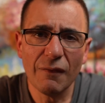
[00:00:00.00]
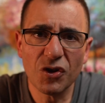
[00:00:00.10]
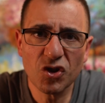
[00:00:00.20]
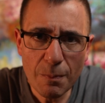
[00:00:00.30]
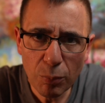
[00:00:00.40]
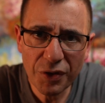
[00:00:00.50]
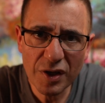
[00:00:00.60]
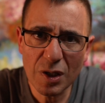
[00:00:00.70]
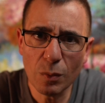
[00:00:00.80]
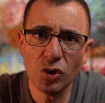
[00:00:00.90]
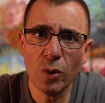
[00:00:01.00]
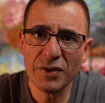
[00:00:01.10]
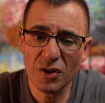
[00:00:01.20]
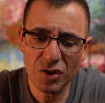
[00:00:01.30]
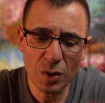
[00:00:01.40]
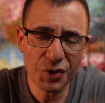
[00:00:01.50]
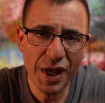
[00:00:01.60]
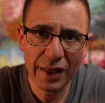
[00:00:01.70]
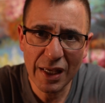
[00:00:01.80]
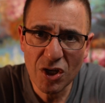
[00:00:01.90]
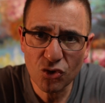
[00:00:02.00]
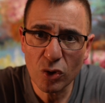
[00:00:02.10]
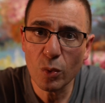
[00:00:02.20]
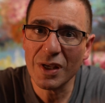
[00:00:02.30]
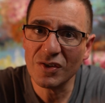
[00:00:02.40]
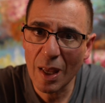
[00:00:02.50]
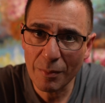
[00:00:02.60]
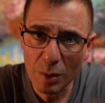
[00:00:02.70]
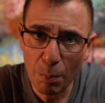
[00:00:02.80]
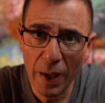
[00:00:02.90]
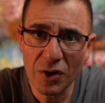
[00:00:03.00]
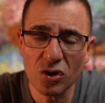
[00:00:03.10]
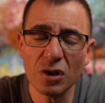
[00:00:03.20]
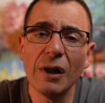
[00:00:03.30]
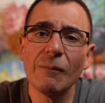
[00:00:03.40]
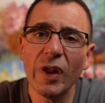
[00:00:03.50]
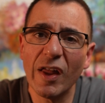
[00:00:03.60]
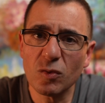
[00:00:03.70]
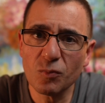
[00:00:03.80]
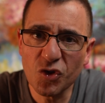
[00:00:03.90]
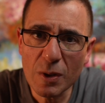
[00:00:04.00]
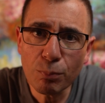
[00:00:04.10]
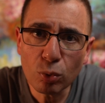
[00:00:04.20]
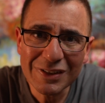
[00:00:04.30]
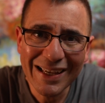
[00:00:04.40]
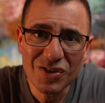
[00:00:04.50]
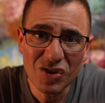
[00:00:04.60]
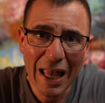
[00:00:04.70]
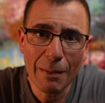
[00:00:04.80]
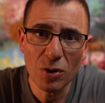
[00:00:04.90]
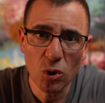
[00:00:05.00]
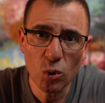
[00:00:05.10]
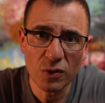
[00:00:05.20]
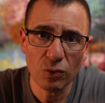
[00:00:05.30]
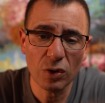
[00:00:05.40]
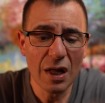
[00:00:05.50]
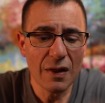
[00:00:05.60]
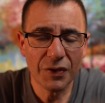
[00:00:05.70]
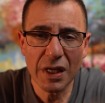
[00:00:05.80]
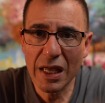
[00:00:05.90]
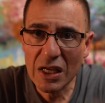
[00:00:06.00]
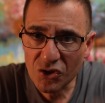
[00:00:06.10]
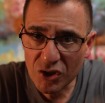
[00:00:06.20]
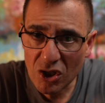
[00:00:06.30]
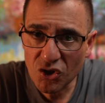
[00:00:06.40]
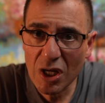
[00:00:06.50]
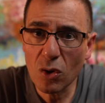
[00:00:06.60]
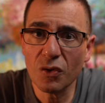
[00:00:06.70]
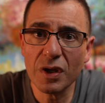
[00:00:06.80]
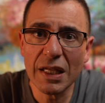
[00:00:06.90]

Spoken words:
The simple things that we do, as I said, we take a history, we examine the patient, and some simple tests can be useful. The ECG or the